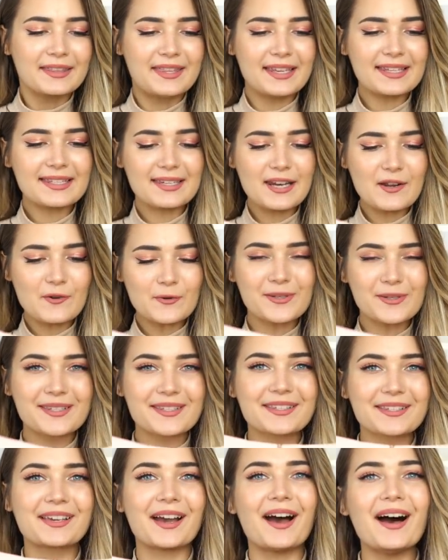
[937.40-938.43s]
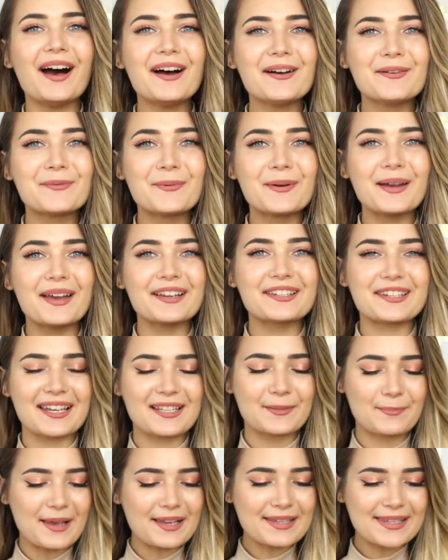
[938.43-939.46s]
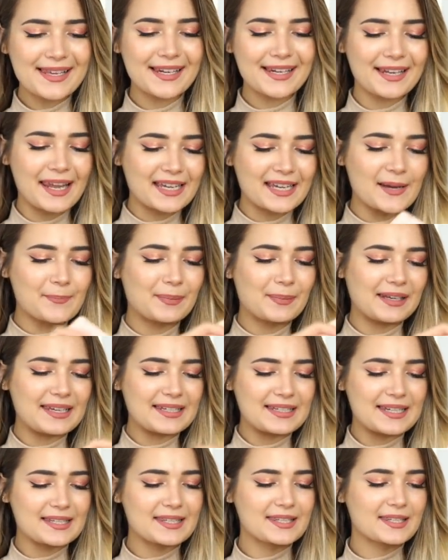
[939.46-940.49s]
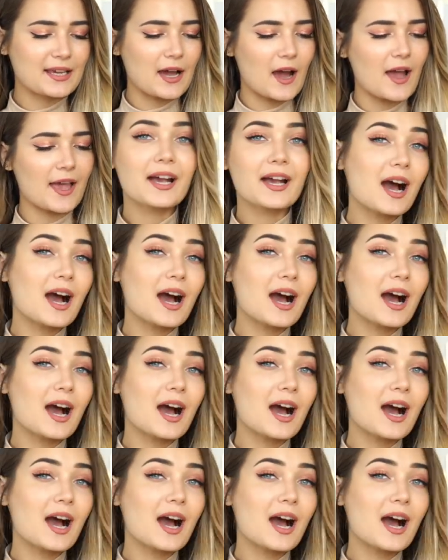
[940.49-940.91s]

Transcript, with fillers: this little skirt, which is basically like a pleated skirt.